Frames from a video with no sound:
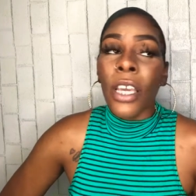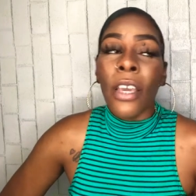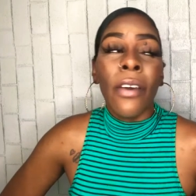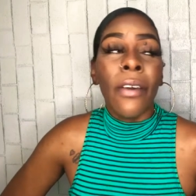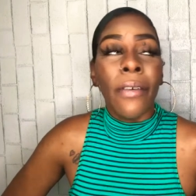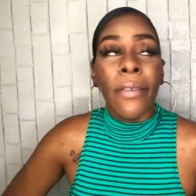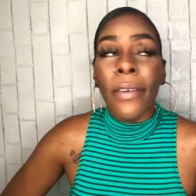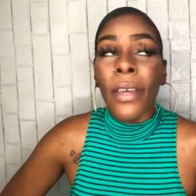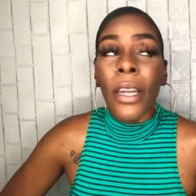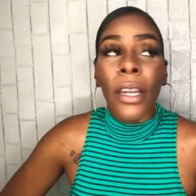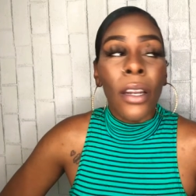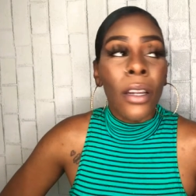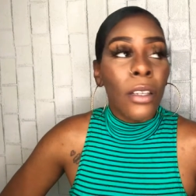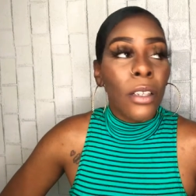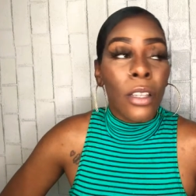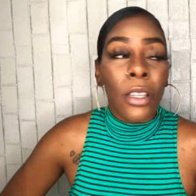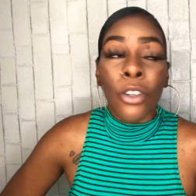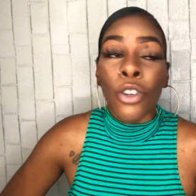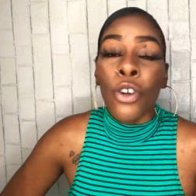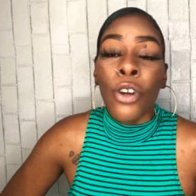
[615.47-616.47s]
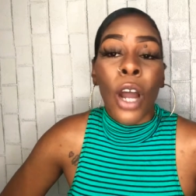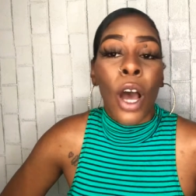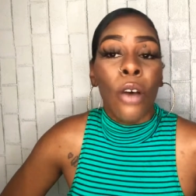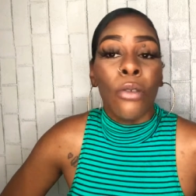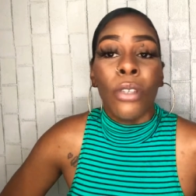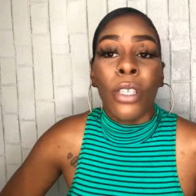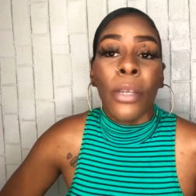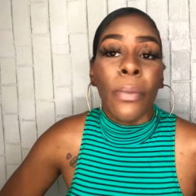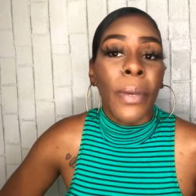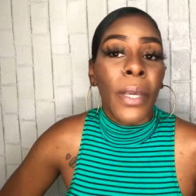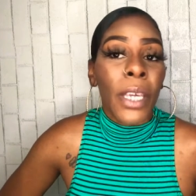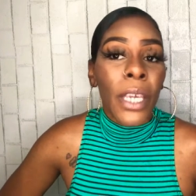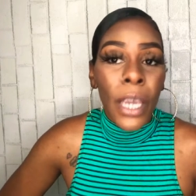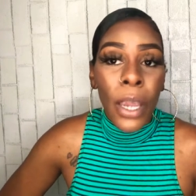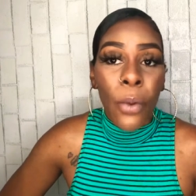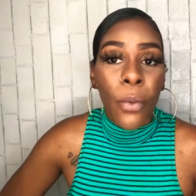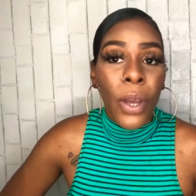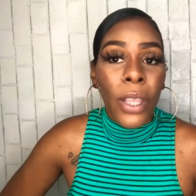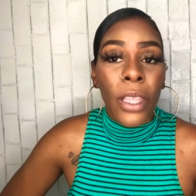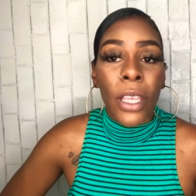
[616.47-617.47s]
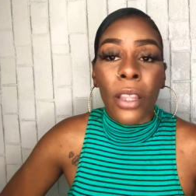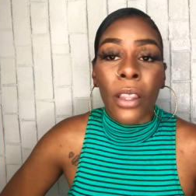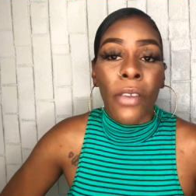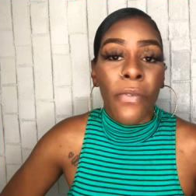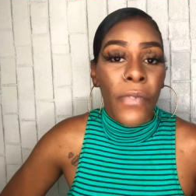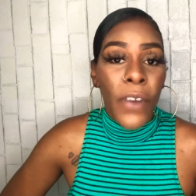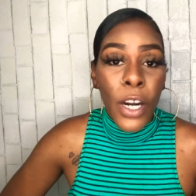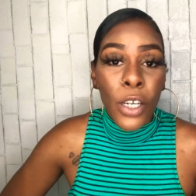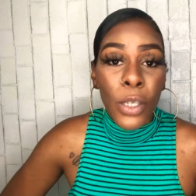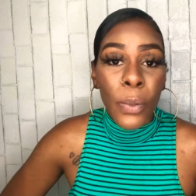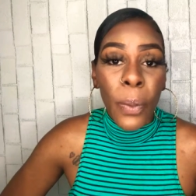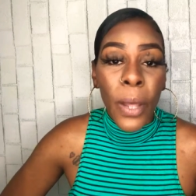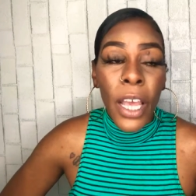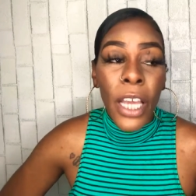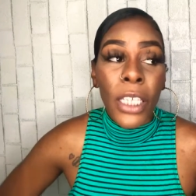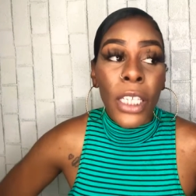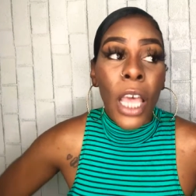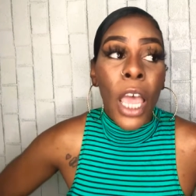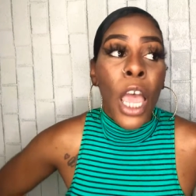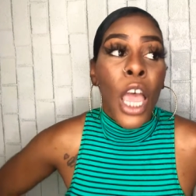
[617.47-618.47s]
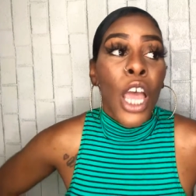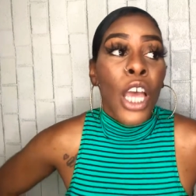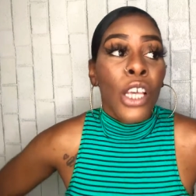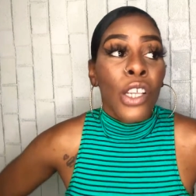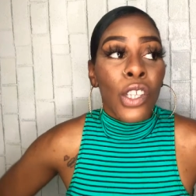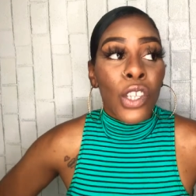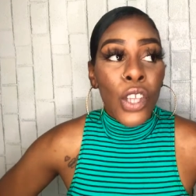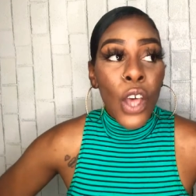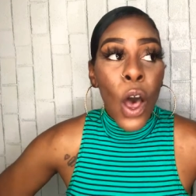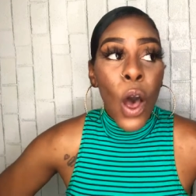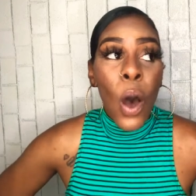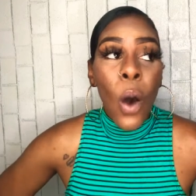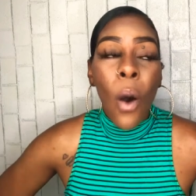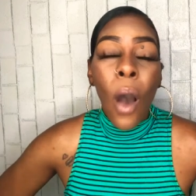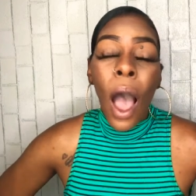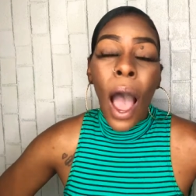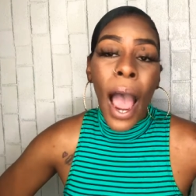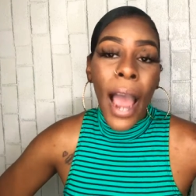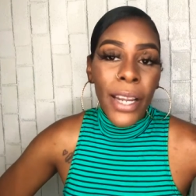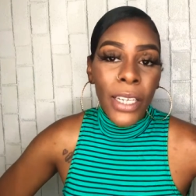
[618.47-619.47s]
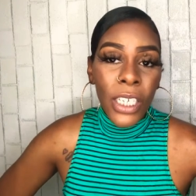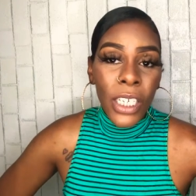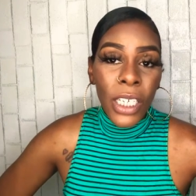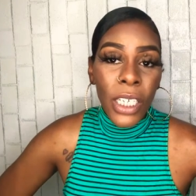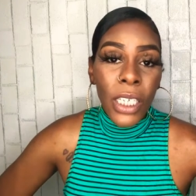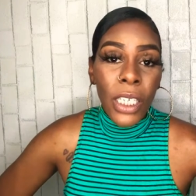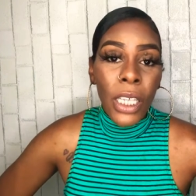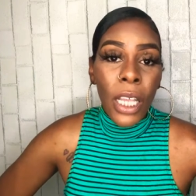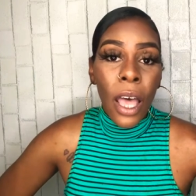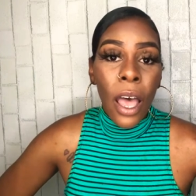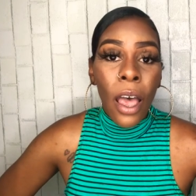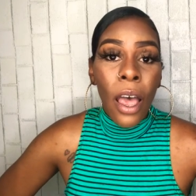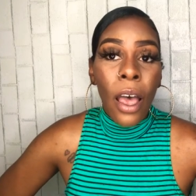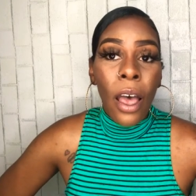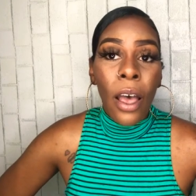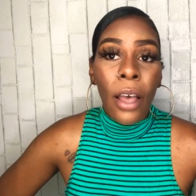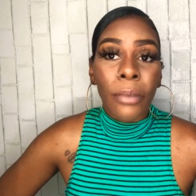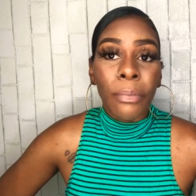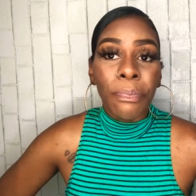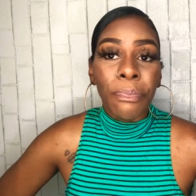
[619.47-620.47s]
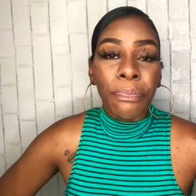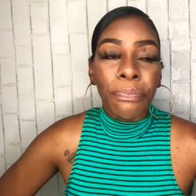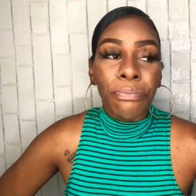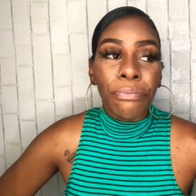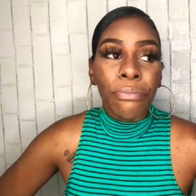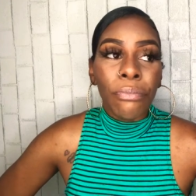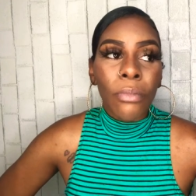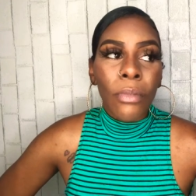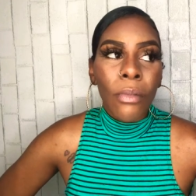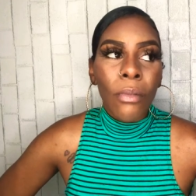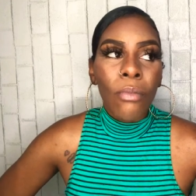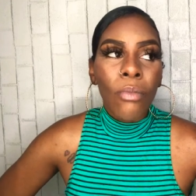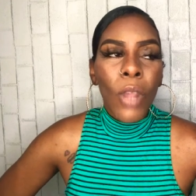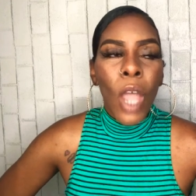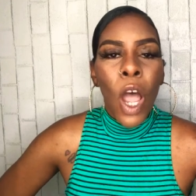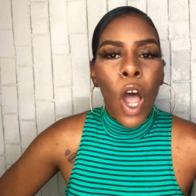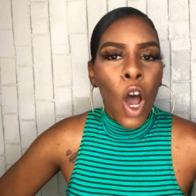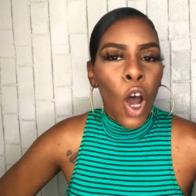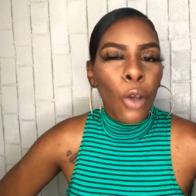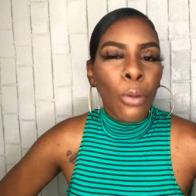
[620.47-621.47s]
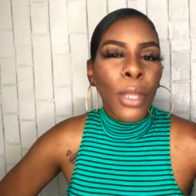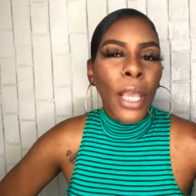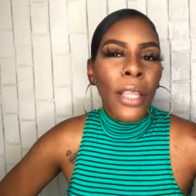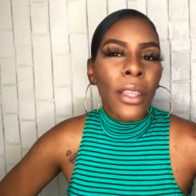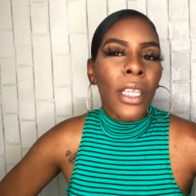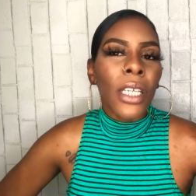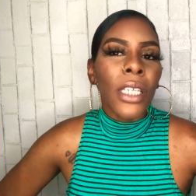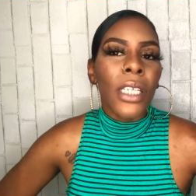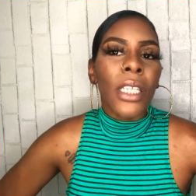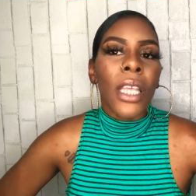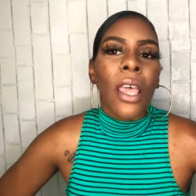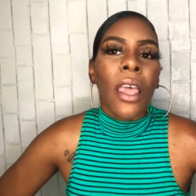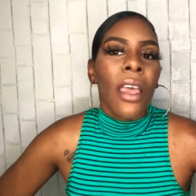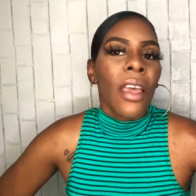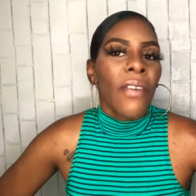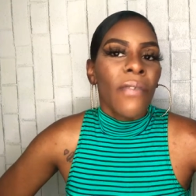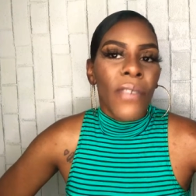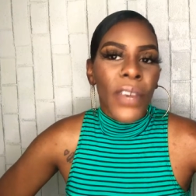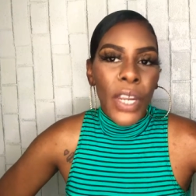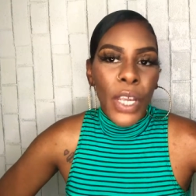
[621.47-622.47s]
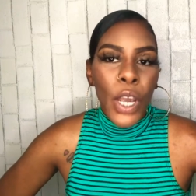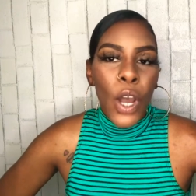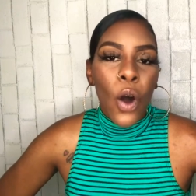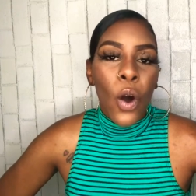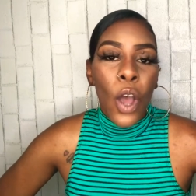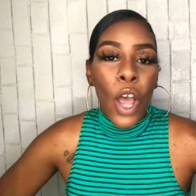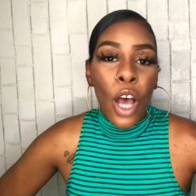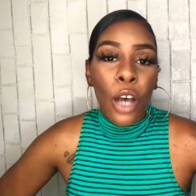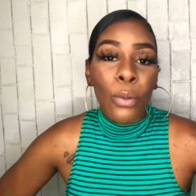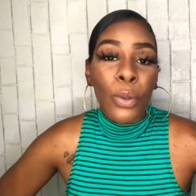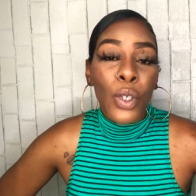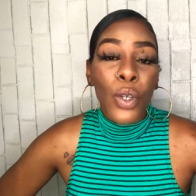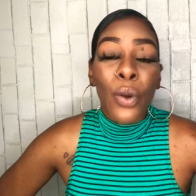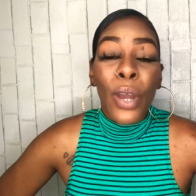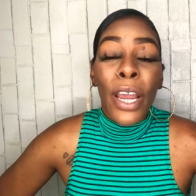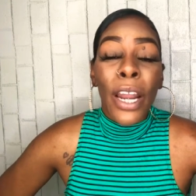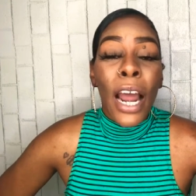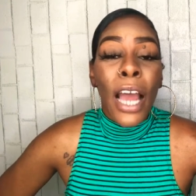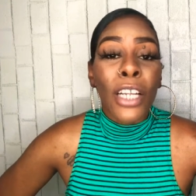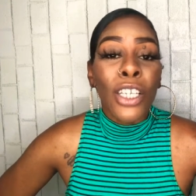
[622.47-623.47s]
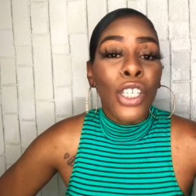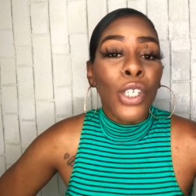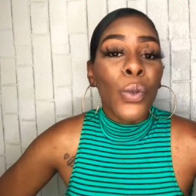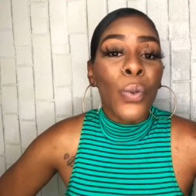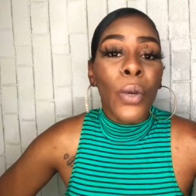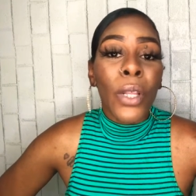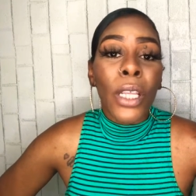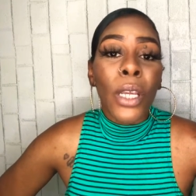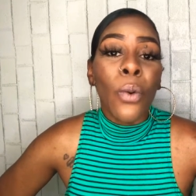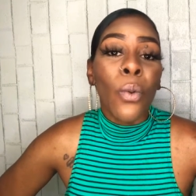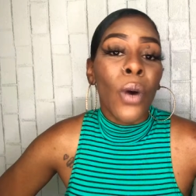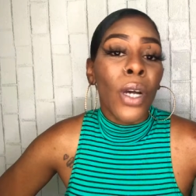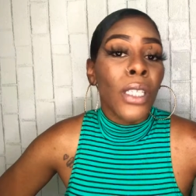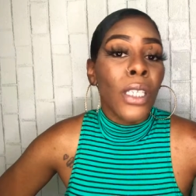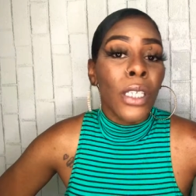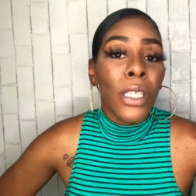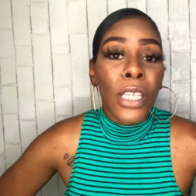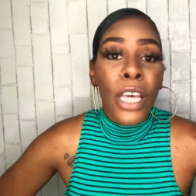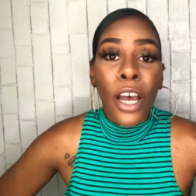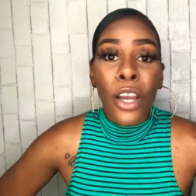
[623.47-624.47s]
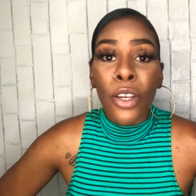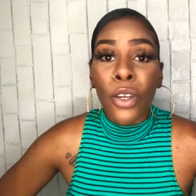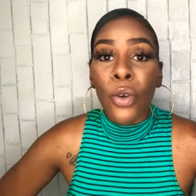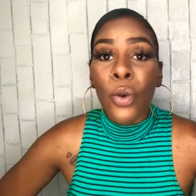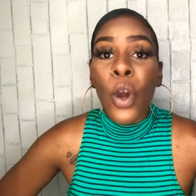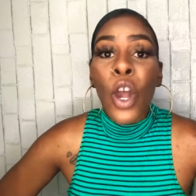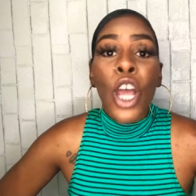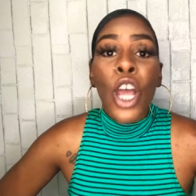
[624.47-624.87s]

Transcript: even, you know, to begin with in the first place. So I just, um, hope that this video helps you and i just really want to tell you